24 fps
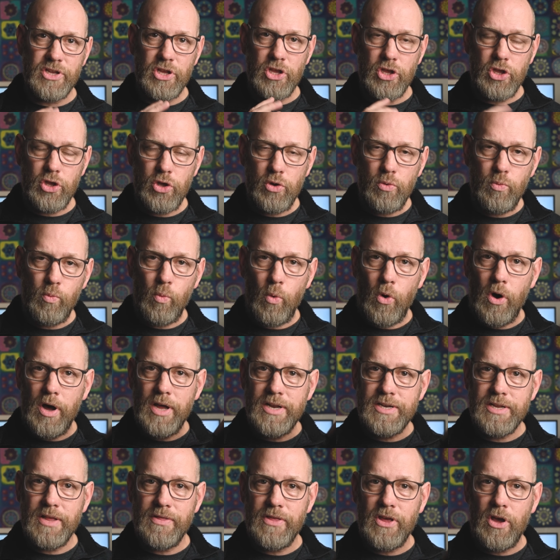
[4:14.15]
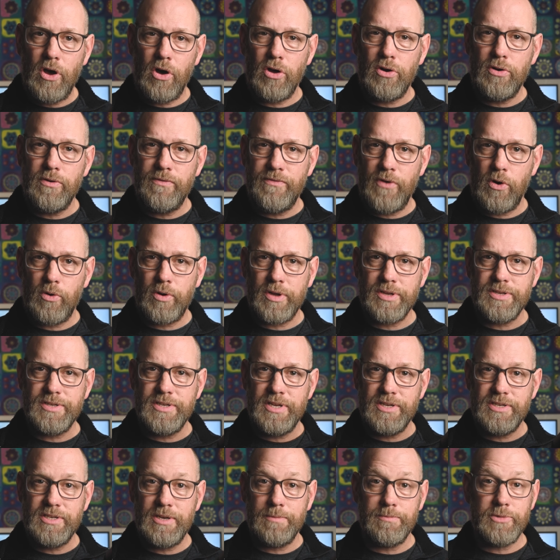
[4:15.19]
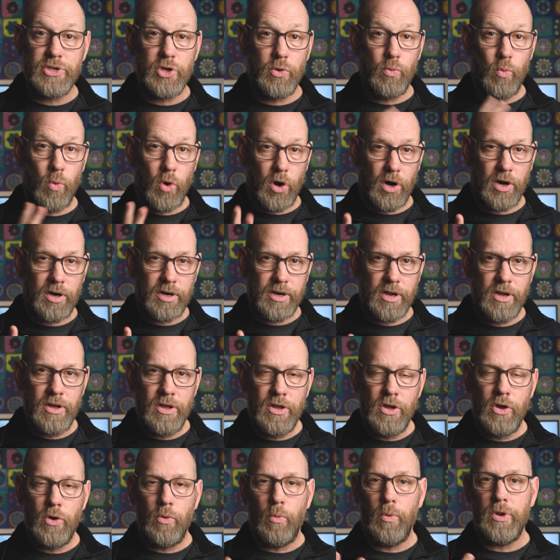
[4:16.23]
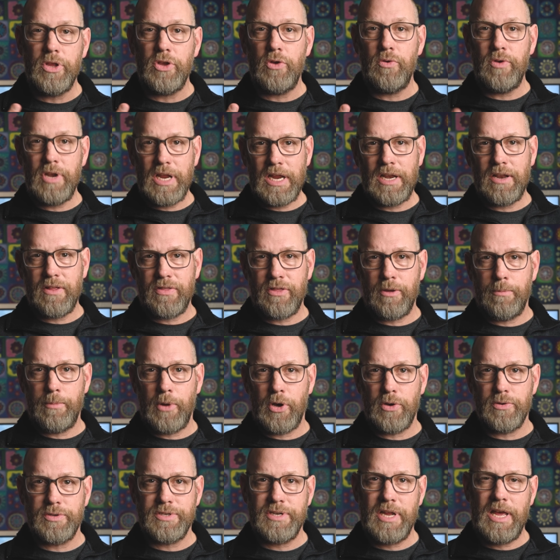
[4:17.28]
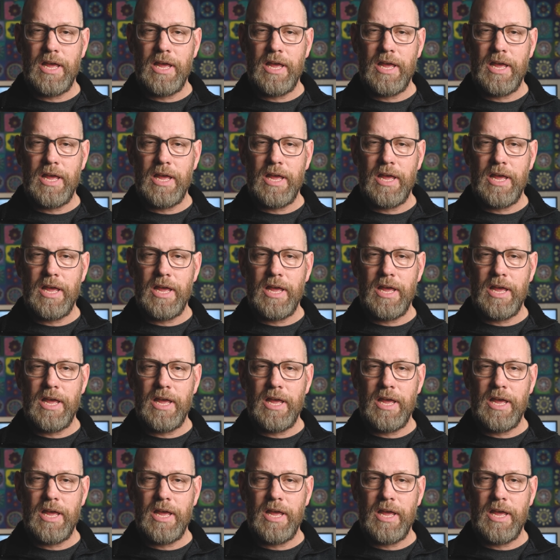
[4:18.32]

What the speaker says: You want the autofocus system to work when you need it the most.